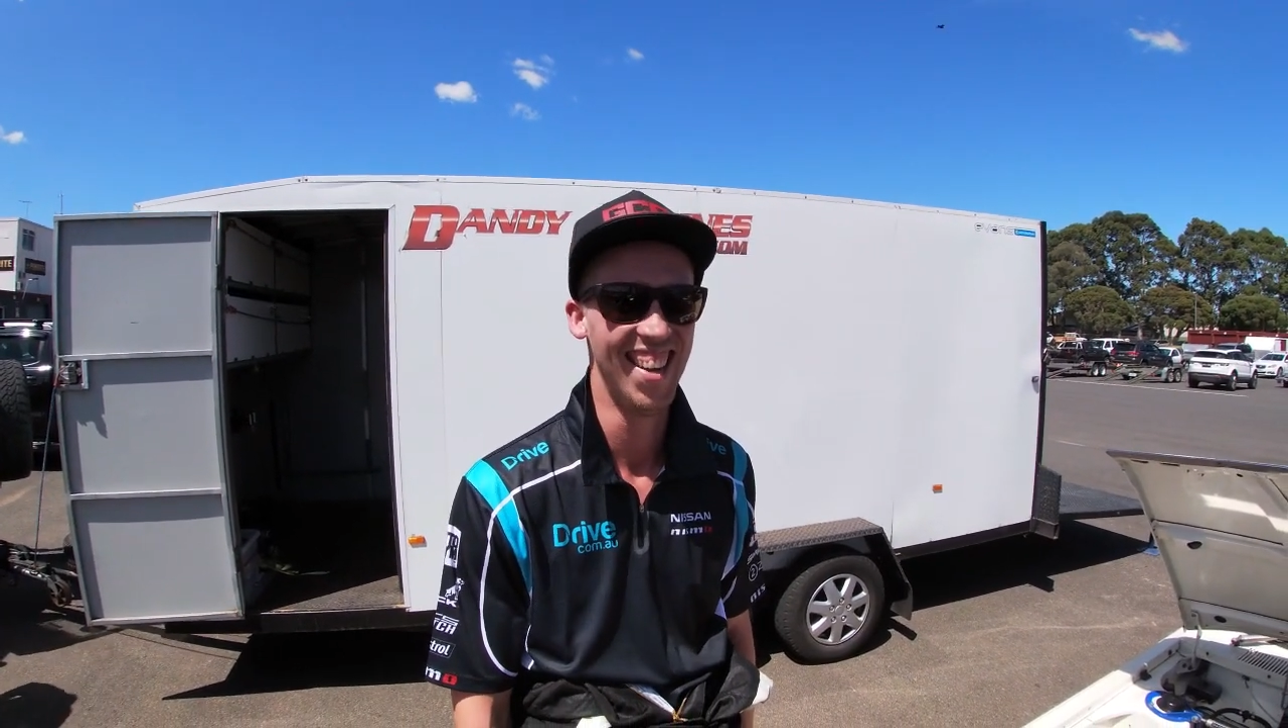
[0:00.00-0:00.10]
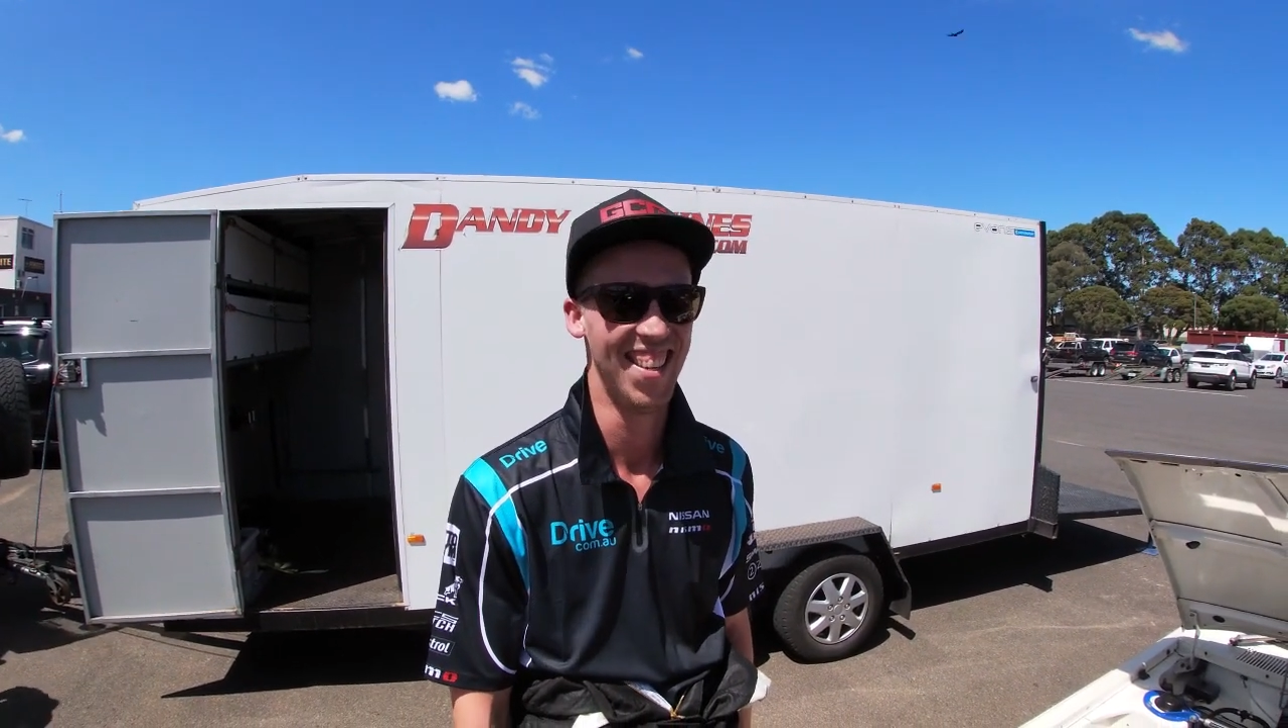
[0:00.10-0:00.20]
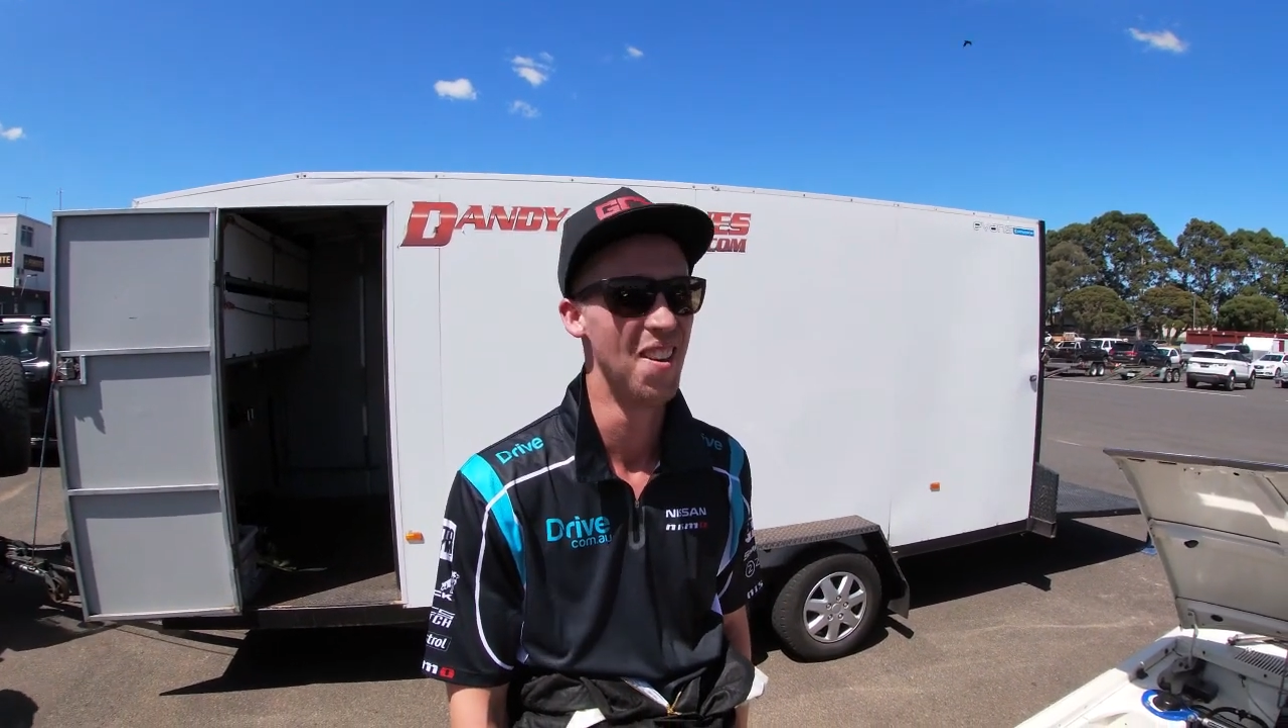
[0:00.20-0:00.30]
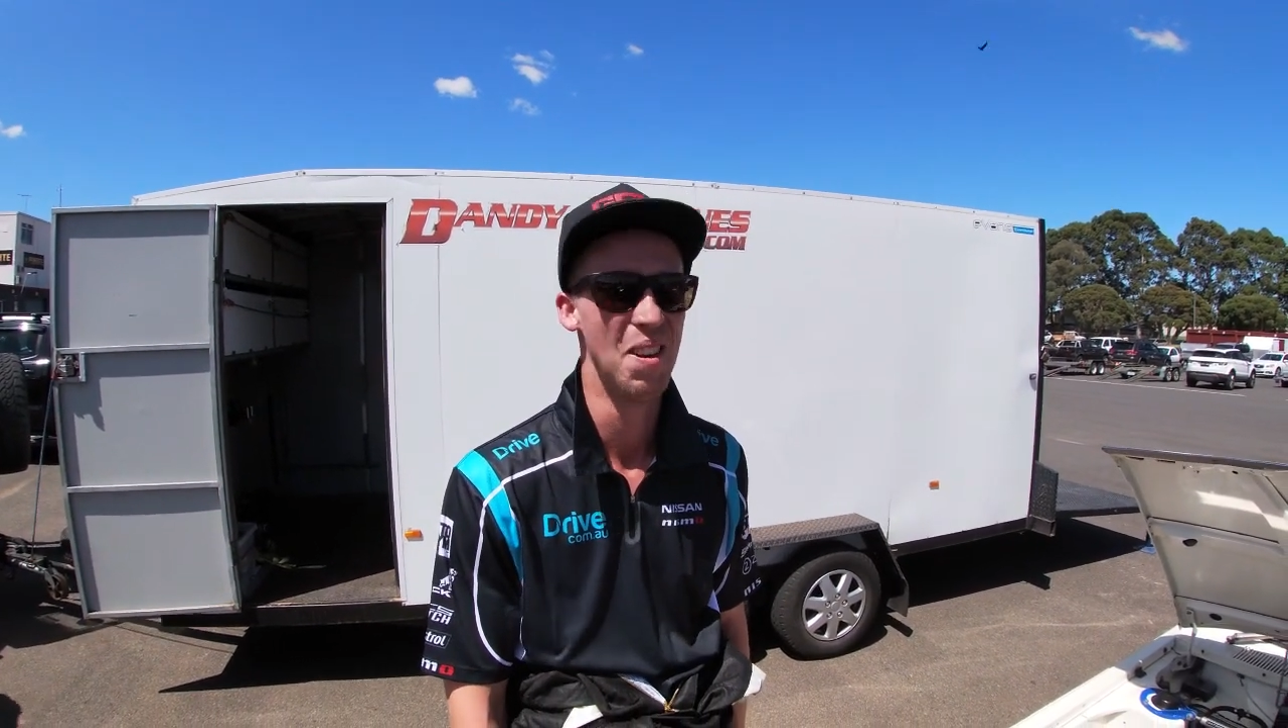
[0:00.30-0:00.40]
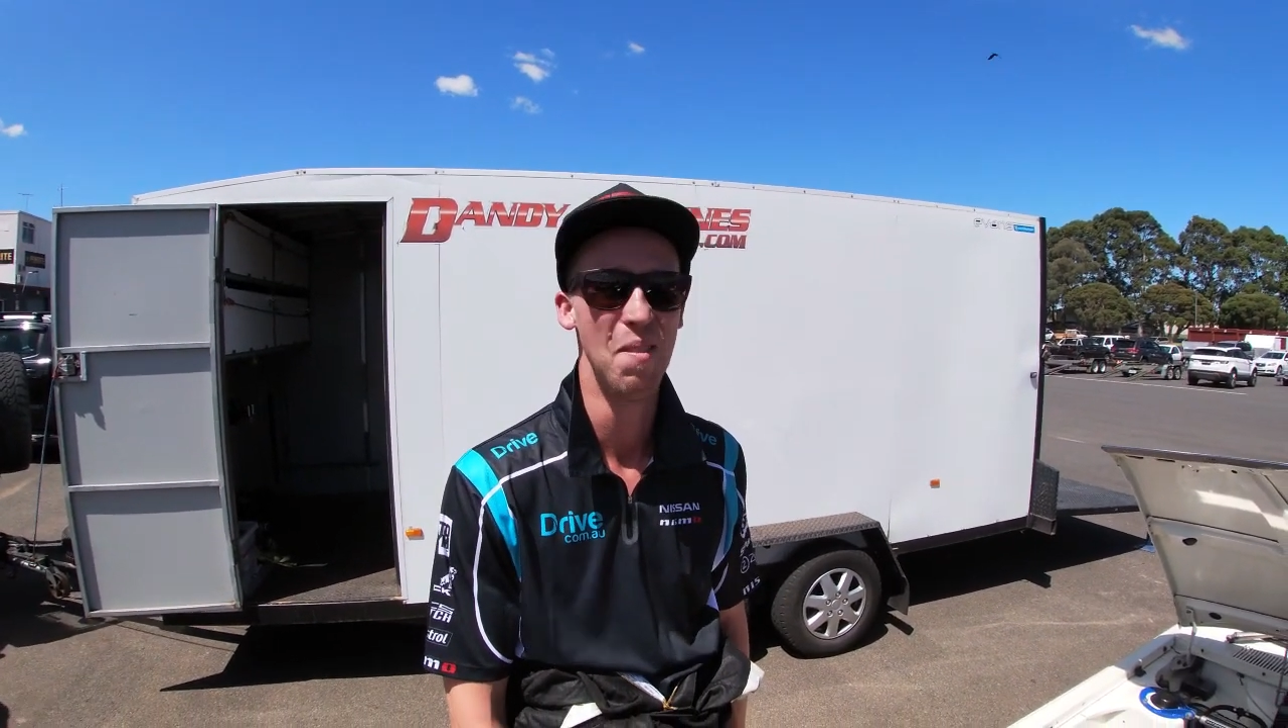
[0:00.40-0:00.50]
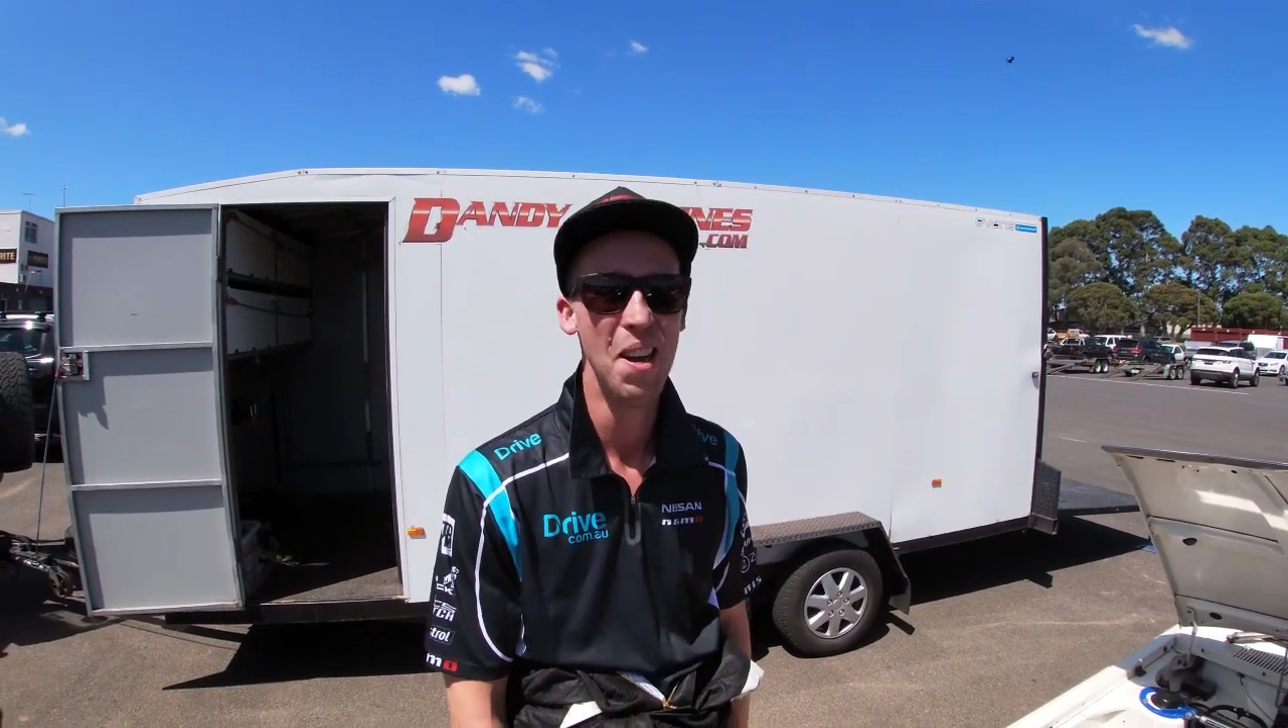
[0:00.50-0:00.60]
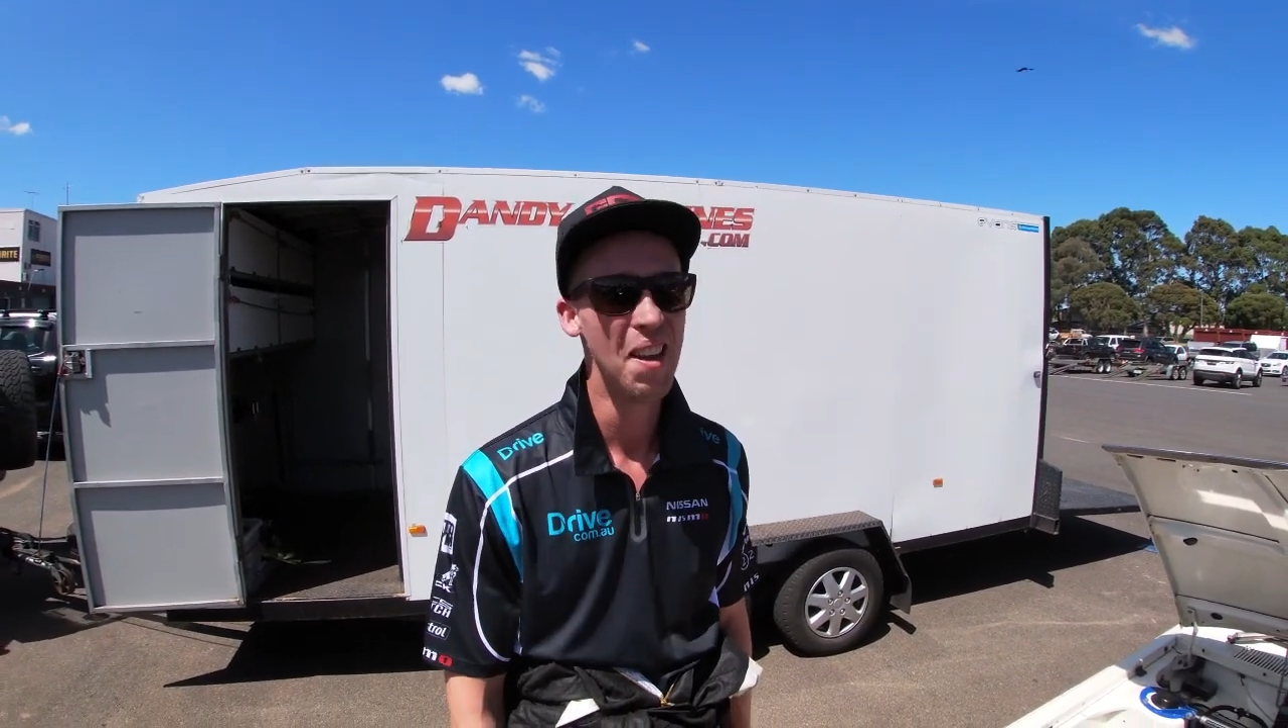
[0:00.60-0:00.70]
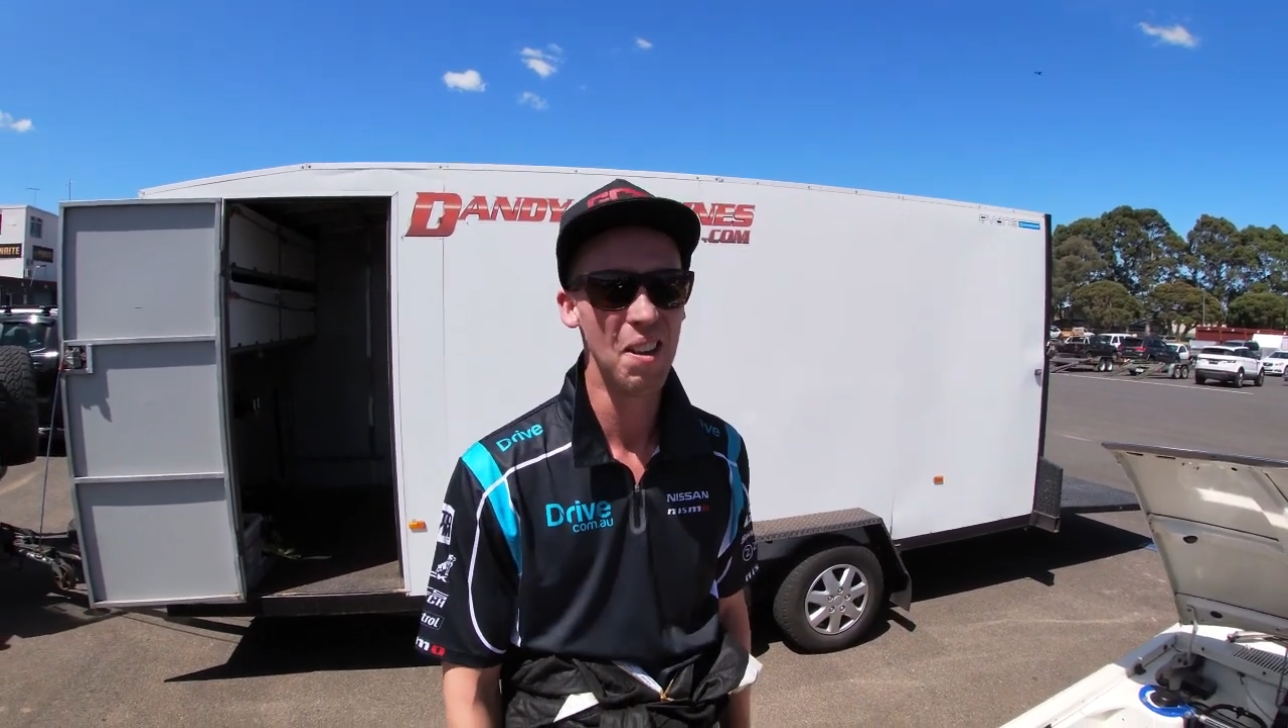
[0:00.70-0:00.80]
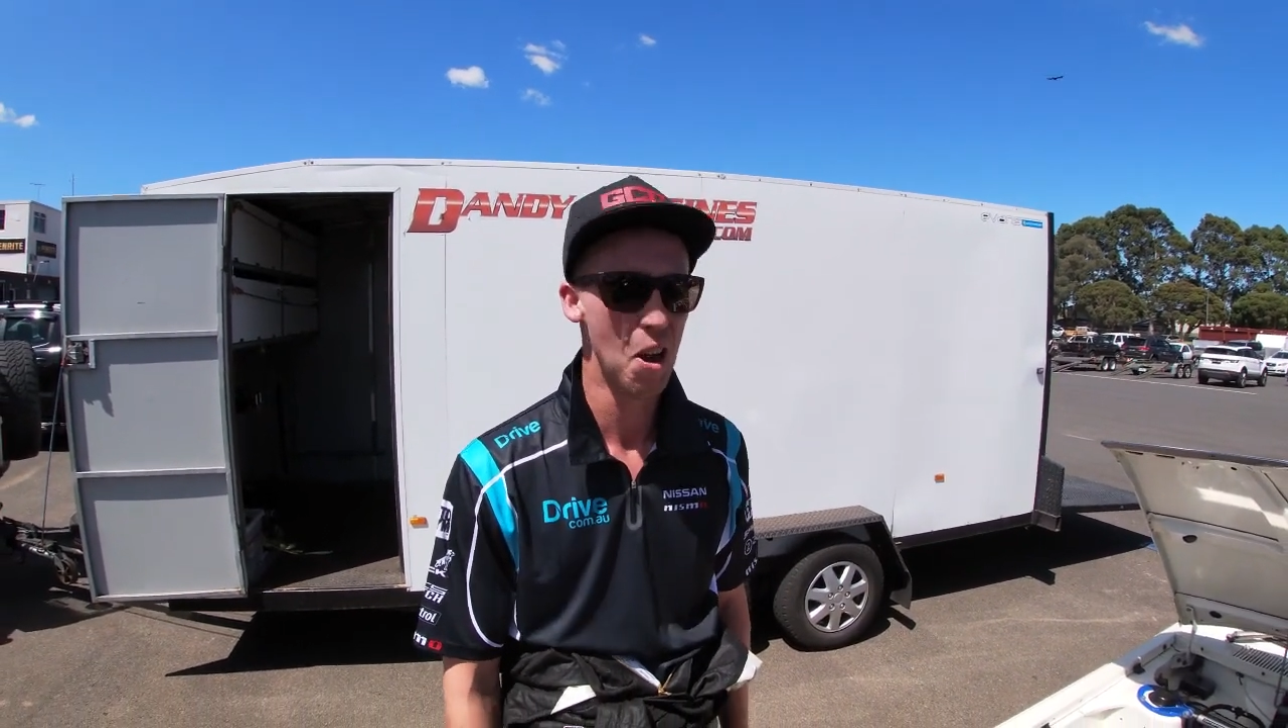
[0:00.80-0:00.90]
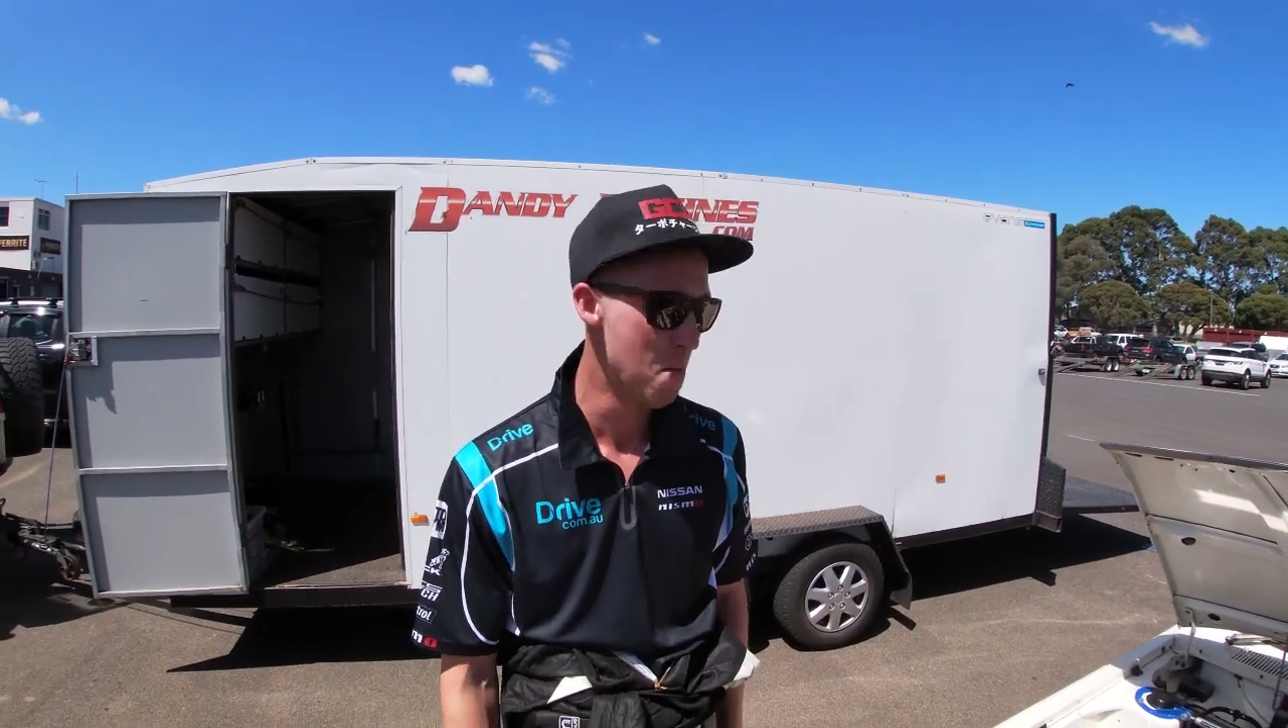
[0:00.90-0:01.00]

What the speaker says: told him no